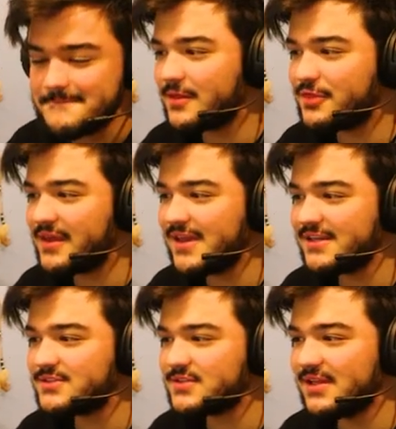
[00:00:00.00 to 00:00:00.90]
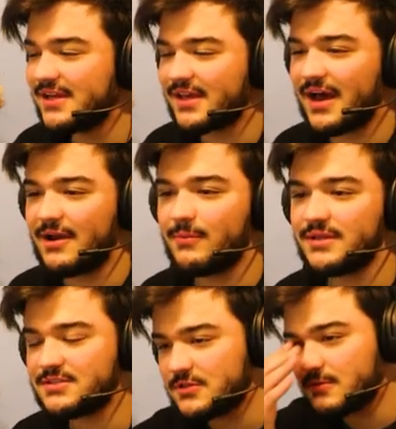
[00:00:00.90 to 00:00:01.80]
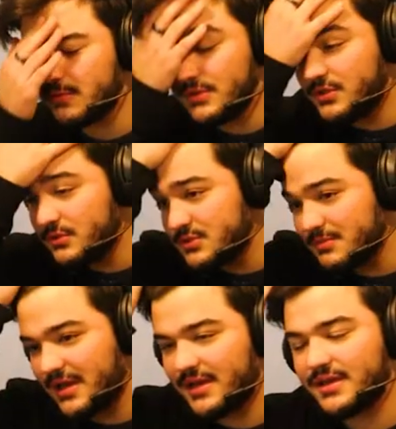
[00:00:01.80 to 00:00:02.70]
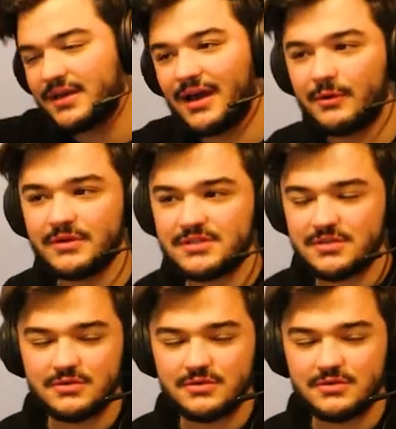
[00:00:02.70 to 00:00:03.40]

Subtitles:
The thing is, like, I went to use my micro